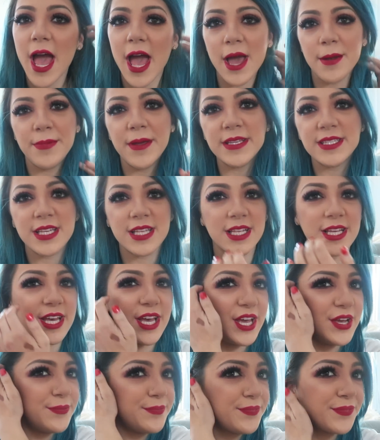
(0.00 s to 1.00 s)
And
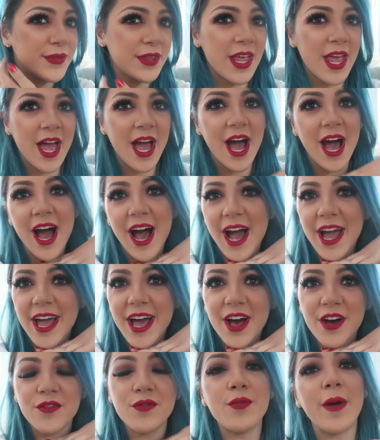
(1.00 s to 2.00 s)
basically I
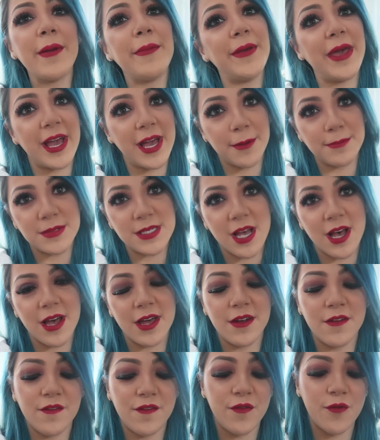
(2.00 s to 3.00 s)
have my makeup
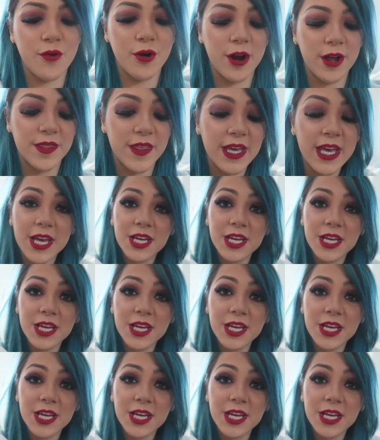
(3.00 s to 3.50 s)
done for the